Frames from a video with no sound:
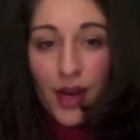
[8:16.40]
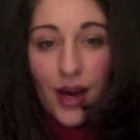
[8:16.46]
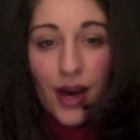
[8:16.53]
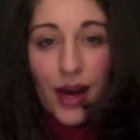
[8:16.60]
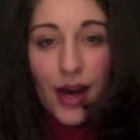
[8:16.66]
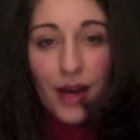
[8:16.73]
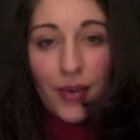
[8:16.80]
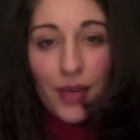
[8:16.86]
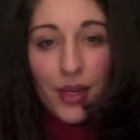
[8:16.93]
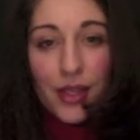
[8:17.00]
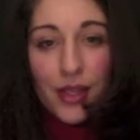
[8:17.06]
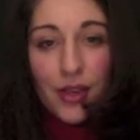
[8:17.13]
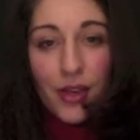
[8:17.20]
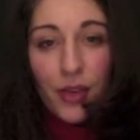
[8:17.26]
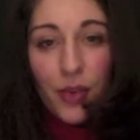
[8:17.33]
I will
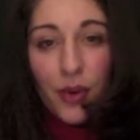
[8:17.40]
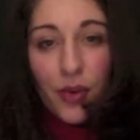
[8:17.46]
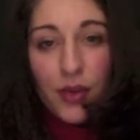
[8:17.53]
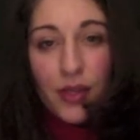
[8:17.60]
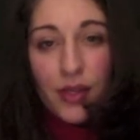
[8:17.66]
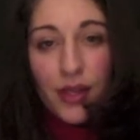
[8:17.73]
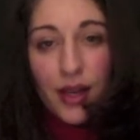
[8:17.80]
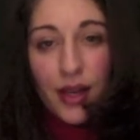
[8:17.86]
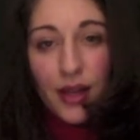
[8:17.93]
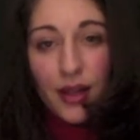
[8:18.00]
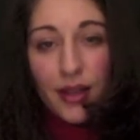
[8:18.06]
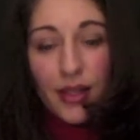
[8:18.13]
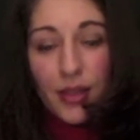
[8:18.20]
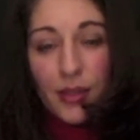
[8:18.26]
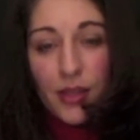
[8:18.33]
continue to post little
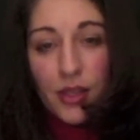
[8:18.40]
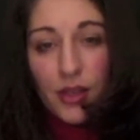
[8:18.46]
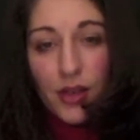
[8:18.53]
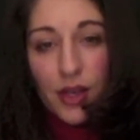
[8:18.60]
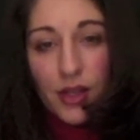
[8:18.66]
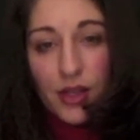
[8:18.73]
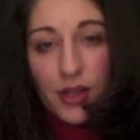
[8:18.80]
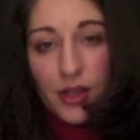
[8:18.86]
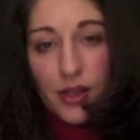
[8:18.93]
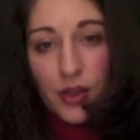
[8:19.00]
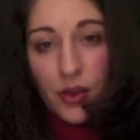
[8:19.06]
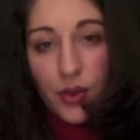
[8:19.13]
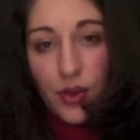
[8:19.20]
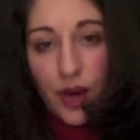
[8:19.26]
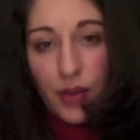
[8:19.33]
tips and tricks
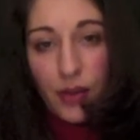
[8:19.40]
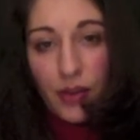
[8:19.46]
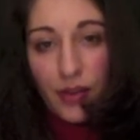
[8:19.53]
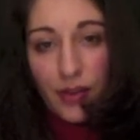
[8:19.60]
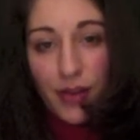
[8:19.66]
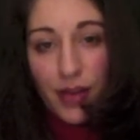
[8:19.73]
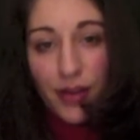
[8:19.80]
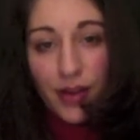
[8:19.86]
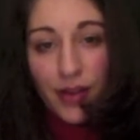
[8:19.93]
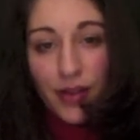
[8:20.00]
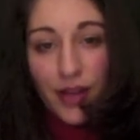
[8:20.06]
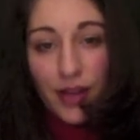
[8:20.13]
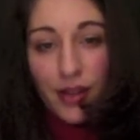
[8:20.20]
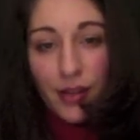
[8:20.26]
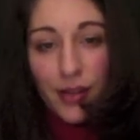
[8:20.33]
to help you feel better on a
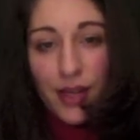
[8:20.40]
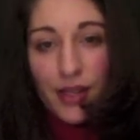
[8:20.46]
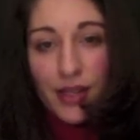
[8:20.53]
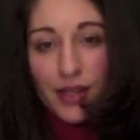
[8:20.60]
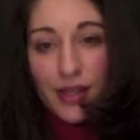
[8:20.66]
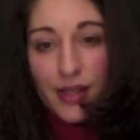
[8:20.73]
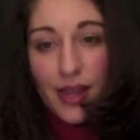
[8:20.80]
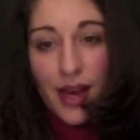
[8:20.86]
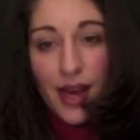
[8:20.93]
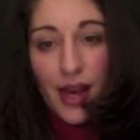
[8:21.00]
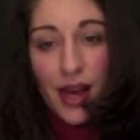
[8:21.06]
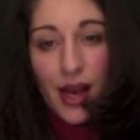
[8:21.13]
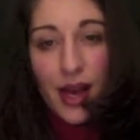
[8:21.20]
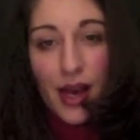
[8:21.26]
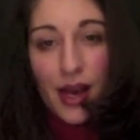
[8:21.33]
regular basis,
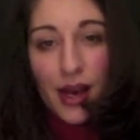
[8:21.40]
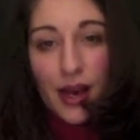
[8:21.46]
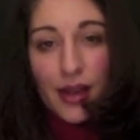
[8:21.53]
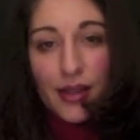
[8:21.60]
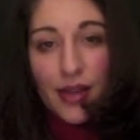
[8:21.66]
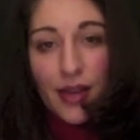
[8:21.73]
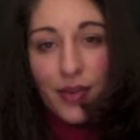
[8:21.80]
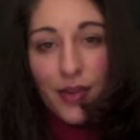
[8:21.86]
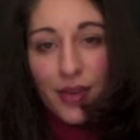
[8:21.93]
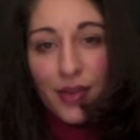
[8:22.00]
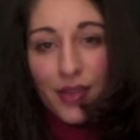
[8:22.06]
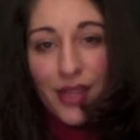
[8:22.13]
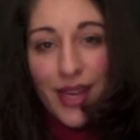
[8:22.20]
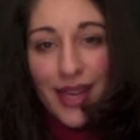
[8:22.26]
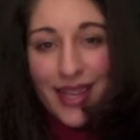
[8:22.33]
and have a
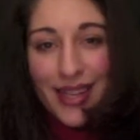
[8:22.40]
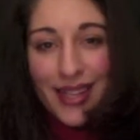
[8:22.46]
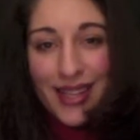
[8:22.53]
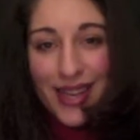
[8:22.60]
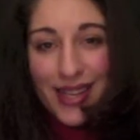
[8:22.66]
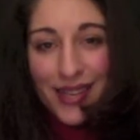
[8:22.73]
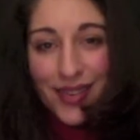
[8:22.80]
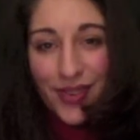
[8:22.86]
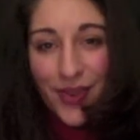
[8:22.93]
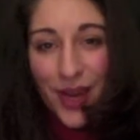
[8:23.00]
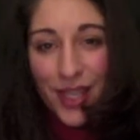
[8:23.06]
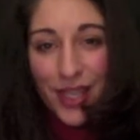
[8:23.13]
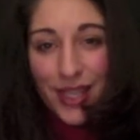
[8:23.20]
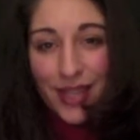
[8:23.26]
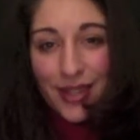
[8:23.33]
wonderful day. Thanks for
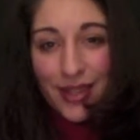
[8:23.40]
watching.